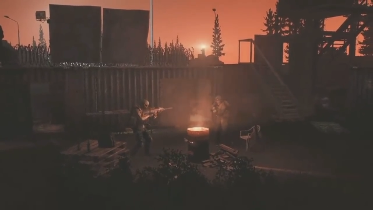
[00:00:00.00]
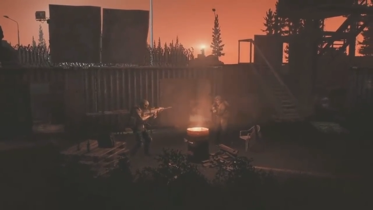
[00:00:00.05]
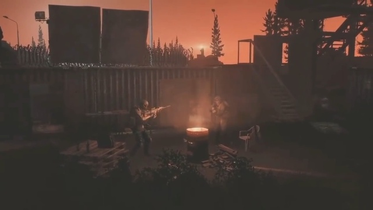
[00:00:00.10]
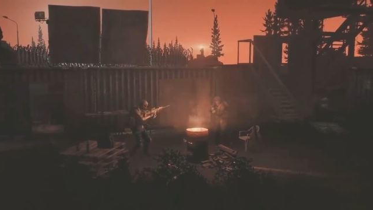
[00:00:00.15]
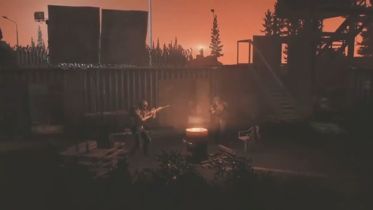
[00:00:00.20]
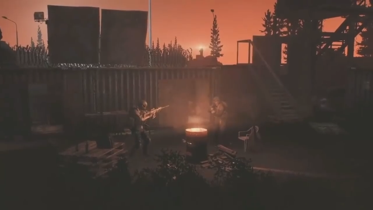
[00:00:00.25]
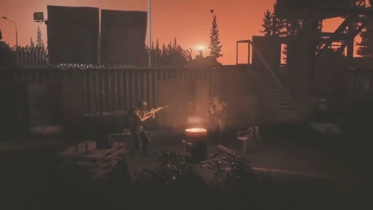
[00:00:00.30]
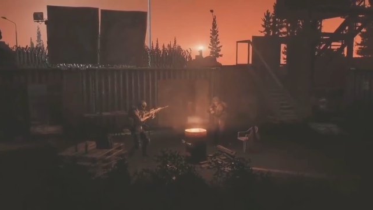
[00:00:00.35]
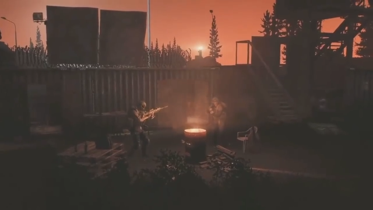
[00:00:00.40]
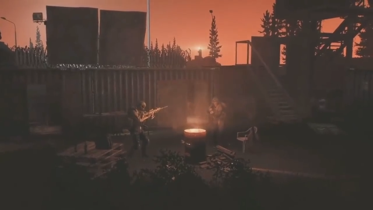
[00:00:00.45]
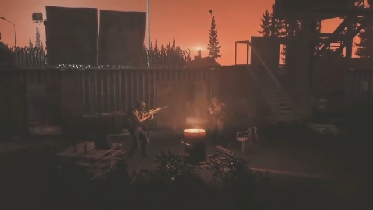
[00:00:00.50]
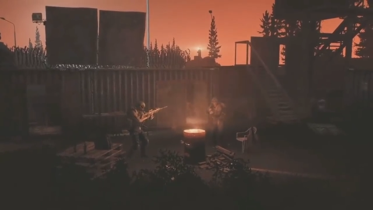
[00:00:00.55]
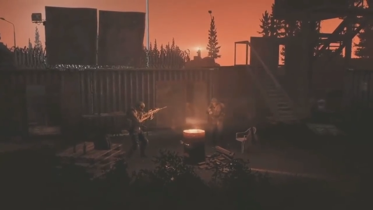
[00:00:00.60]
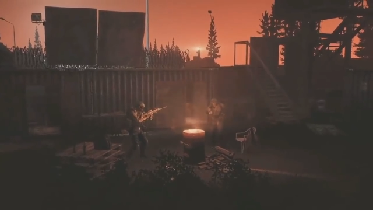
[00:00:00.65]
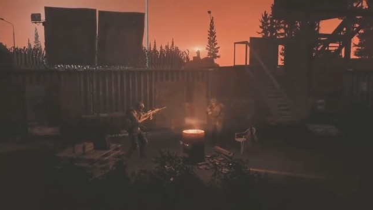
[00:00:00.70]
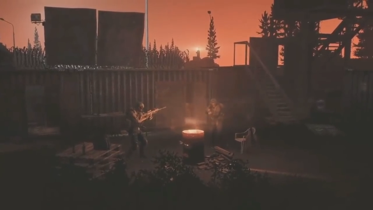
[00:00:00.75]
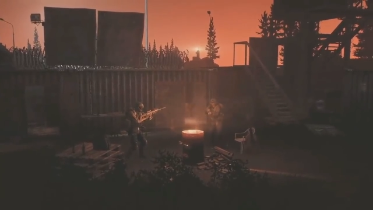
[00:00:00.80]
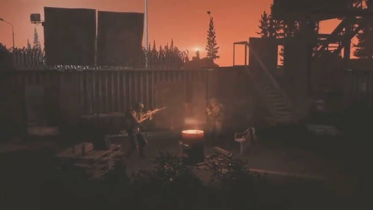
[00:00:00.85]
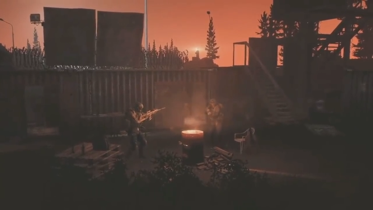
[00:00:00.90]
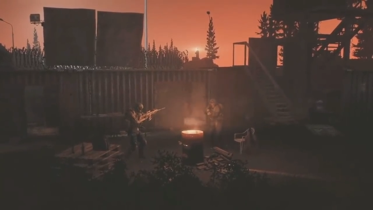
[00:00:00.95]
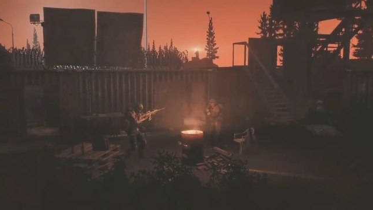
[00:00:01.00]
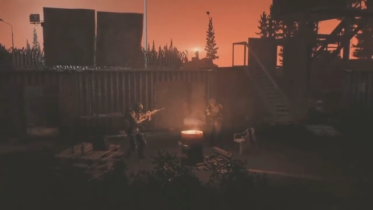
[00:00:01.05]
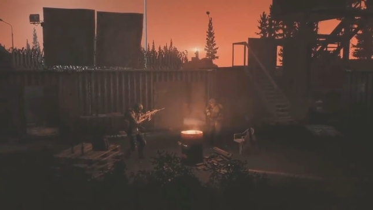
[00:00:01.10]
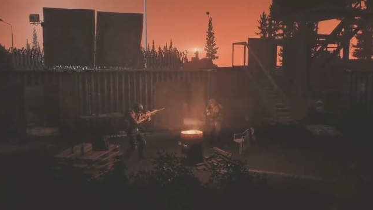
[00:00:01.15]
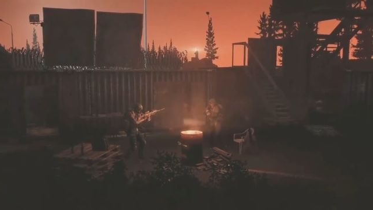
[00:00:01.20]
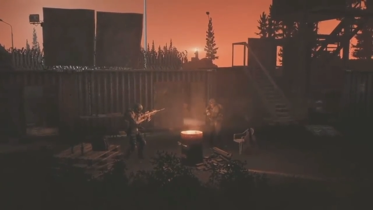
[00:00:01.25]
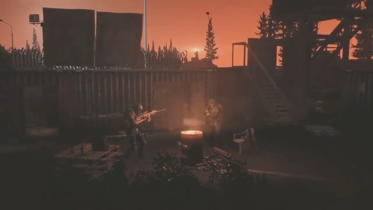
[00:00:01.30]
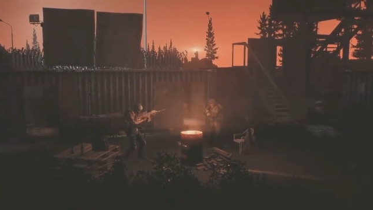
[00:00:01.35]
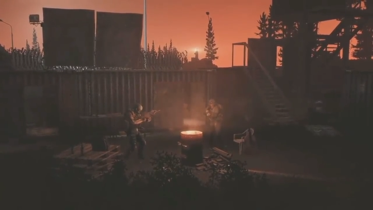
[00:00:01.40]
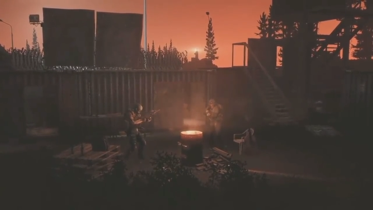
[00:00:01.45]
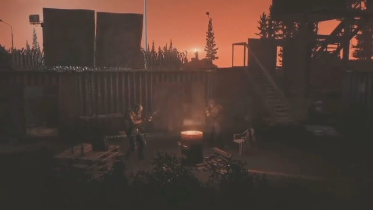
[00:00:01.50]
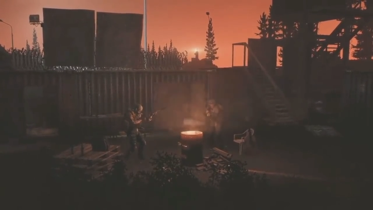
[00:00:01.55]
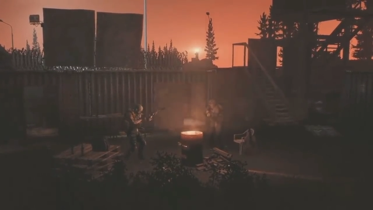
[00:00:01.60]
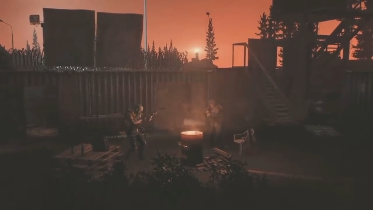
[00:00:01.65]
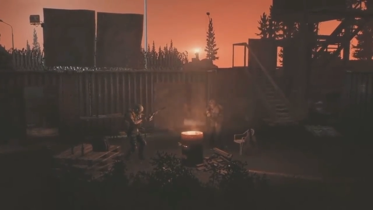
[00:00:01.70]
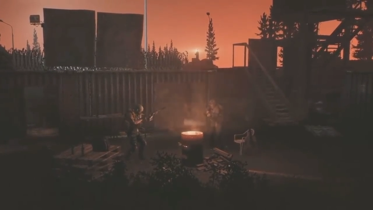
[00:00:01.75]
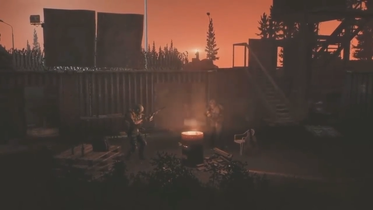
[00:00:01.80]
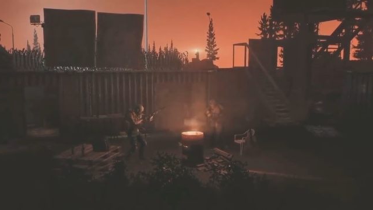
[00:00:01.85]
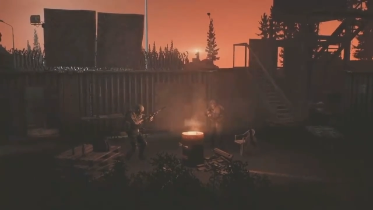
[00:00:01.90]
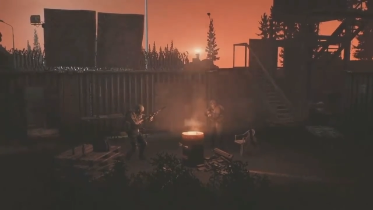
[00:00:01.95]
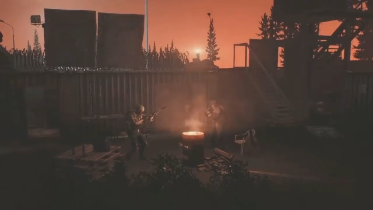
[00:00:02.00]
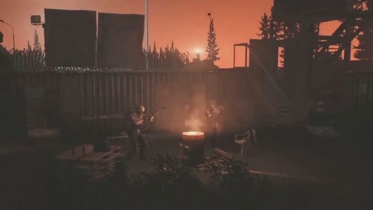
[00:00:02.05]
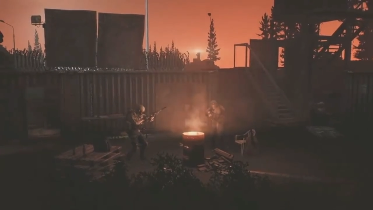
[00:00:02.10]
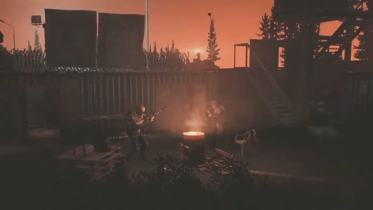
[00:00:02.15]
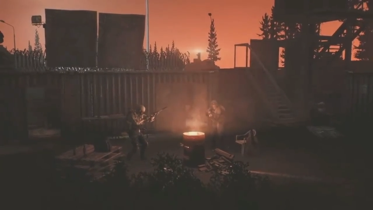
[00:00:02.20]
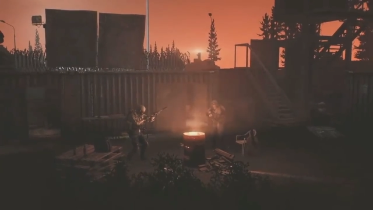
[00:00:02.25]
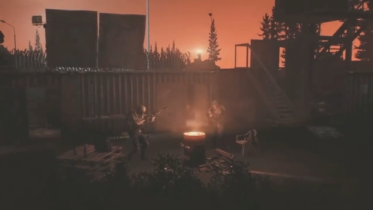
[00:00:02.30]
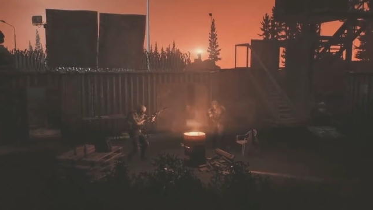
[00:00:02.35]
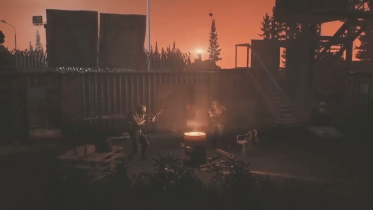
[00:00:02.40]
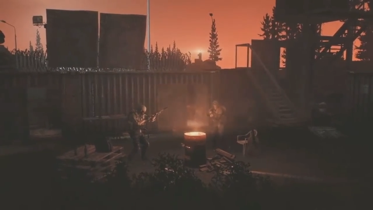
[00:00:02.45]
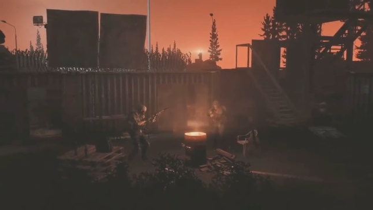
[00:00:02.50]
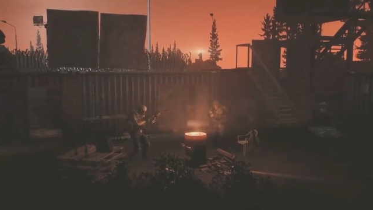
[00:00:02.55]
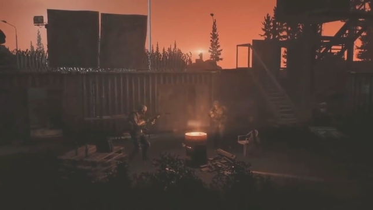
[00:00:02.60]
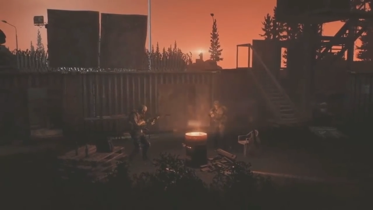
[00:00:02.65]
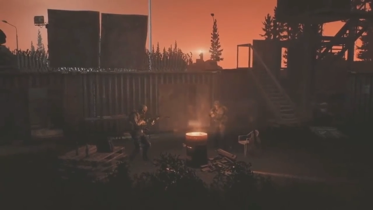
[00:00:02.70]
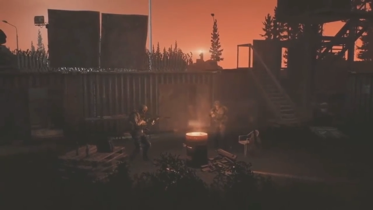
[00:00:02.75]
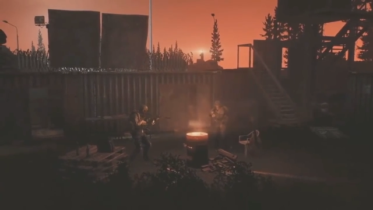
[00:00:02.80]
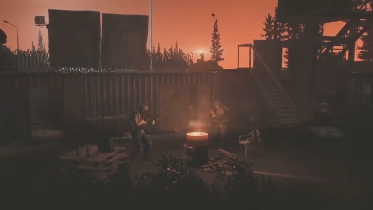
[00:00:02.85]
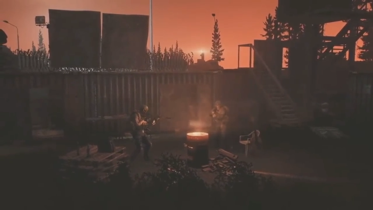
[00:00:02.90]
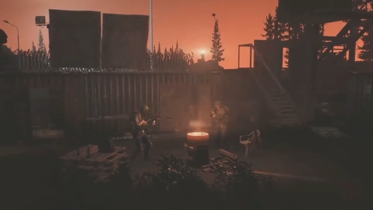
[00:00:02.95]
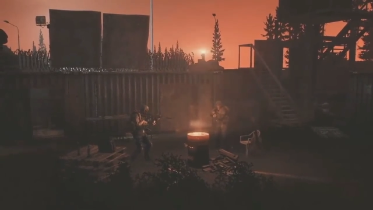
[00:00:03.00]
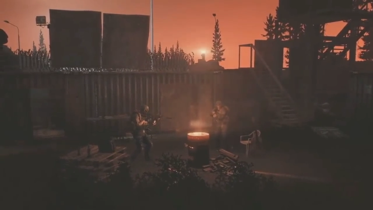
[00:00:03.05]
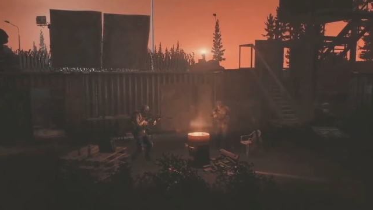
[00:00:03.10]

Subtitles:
(no speaker visible)